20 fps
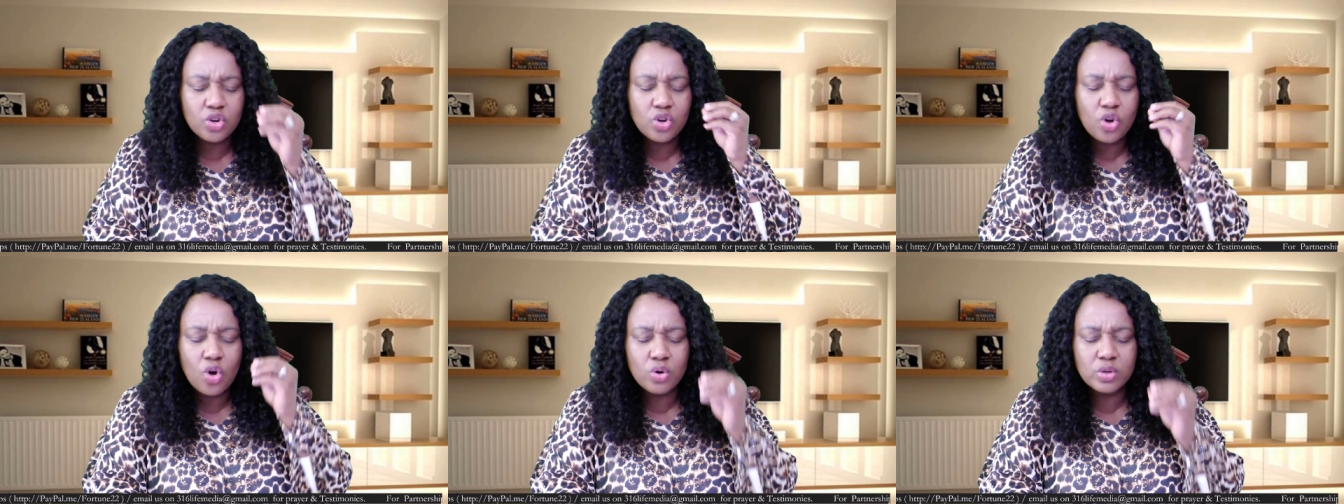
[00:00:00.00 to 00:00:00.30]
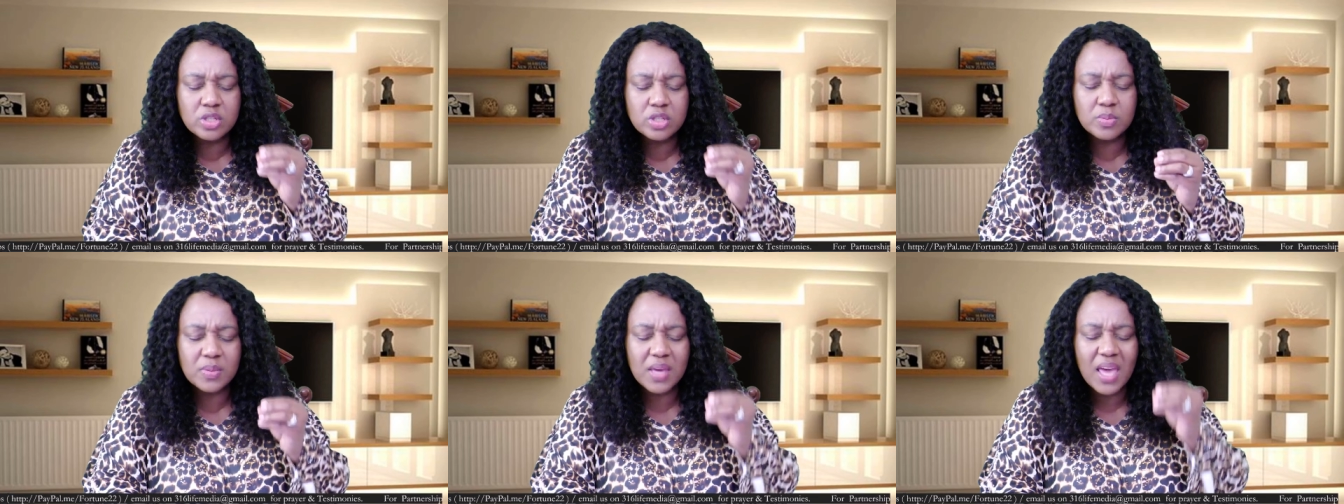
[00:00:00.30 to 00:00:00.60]

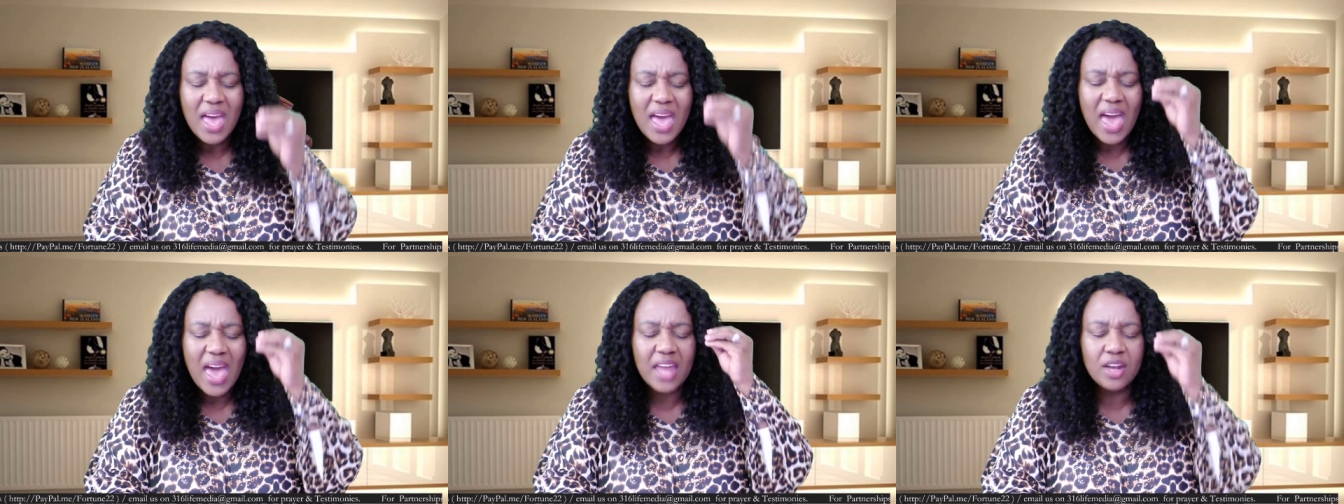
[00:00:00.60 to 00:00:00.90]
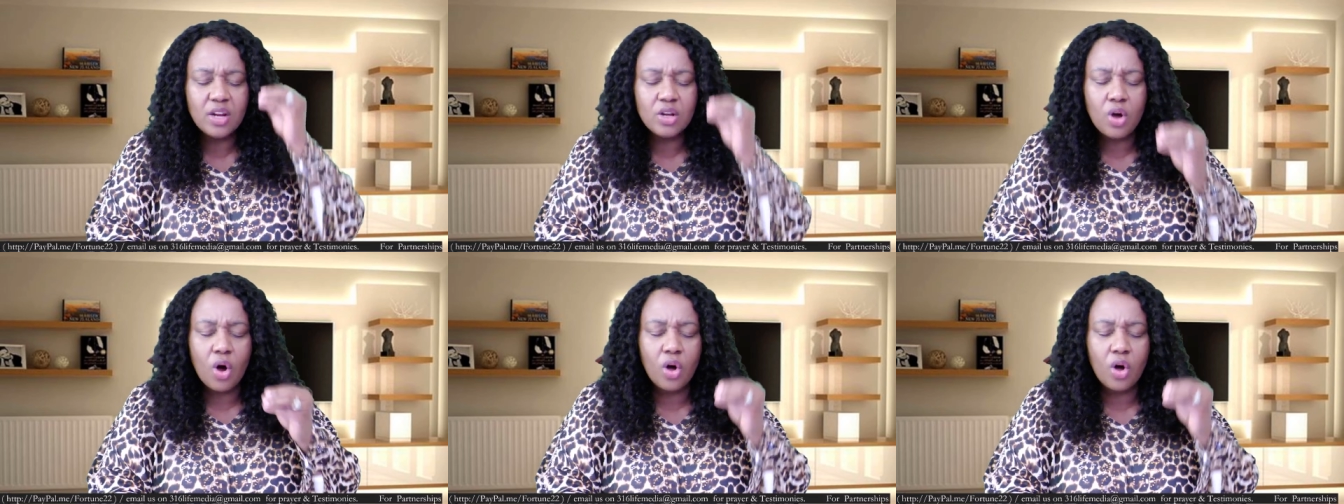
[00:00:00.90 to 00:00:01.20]
knows me
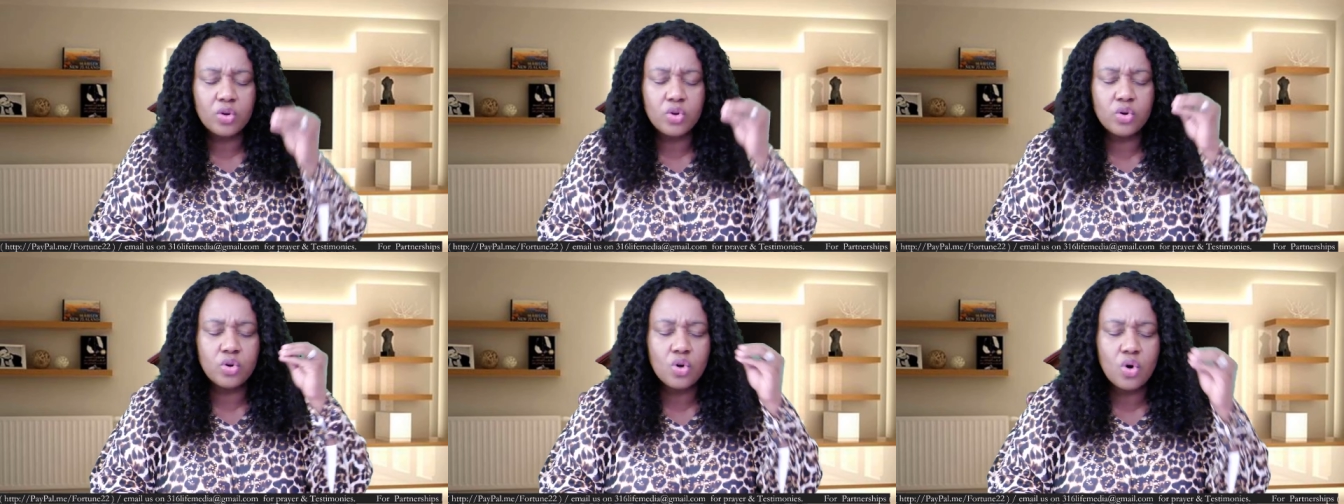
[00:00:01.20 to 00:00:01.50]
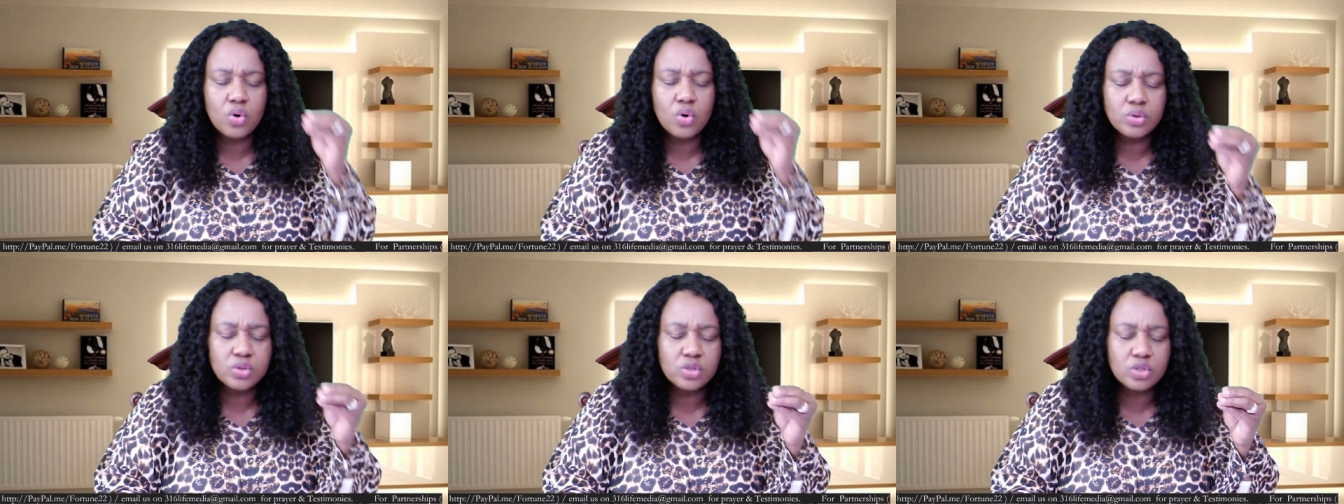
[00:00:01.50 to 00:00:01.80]
and God
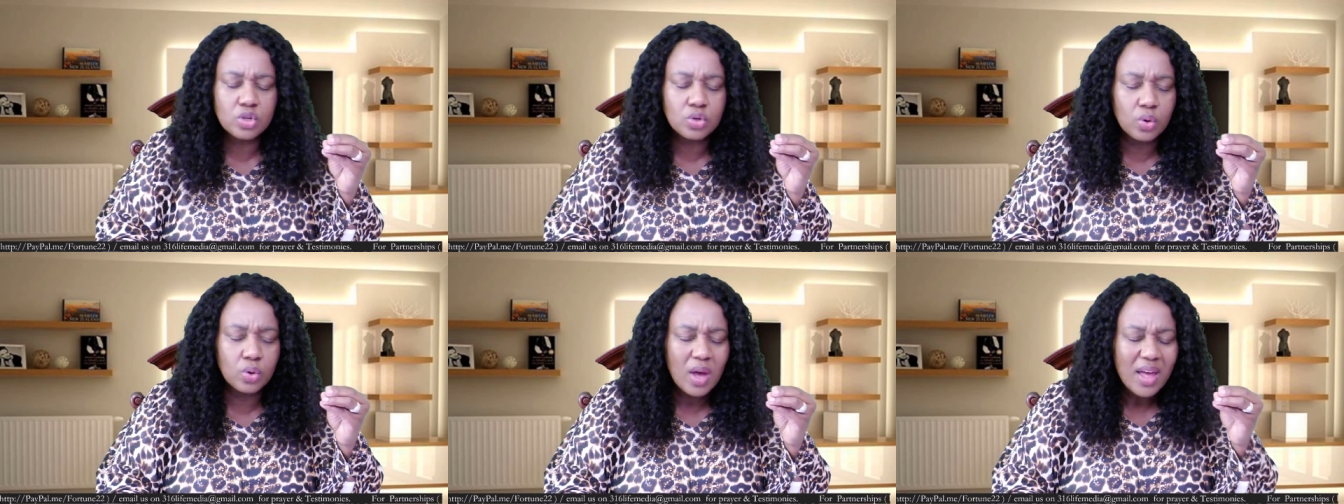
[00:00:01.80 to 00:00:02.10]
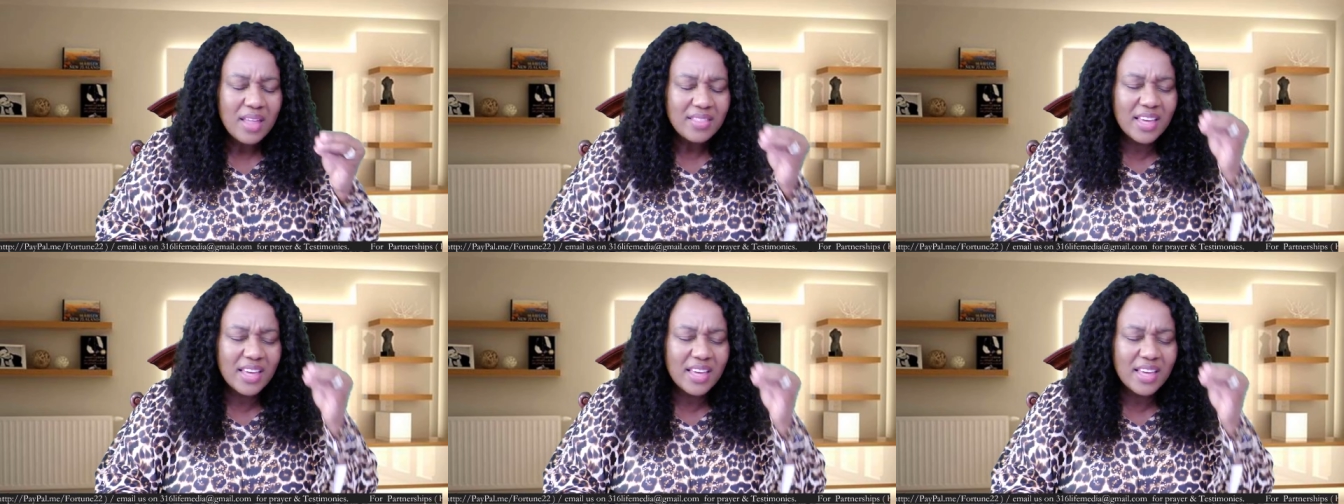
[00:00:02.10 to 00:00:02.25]
knows you.